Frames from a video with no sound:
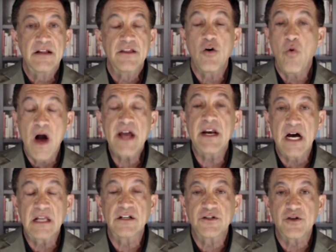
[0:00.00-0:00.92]
The Hawaiian
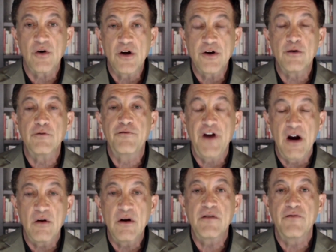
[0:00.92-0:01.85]
Islands are under
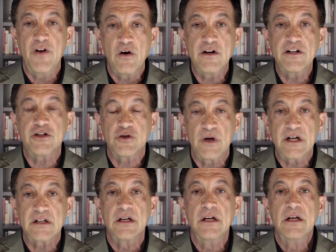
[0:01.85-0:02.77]
very, very
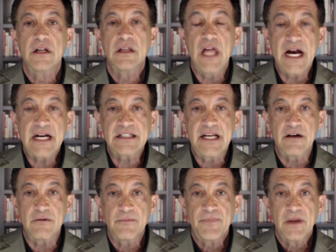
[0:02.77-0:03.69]
strict
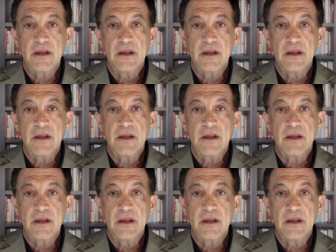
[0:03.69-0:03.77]
lockdown.